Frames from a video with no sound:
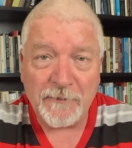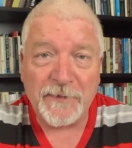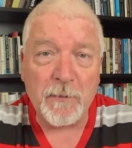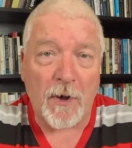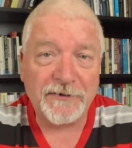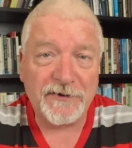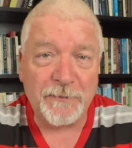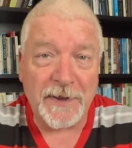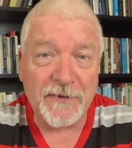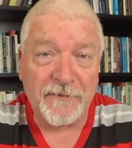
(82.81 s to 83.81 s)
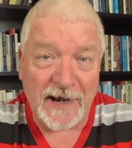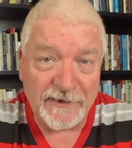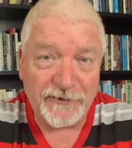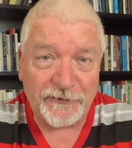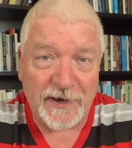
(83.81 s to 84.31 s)
He wanted to be the
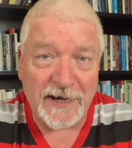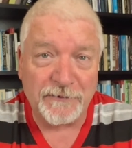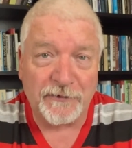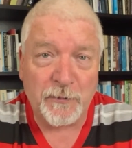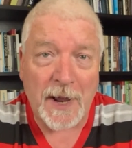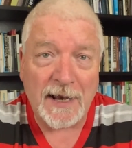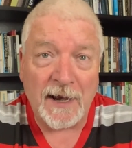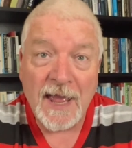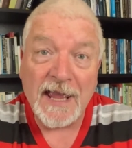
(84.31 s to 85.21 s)
religious leader as well.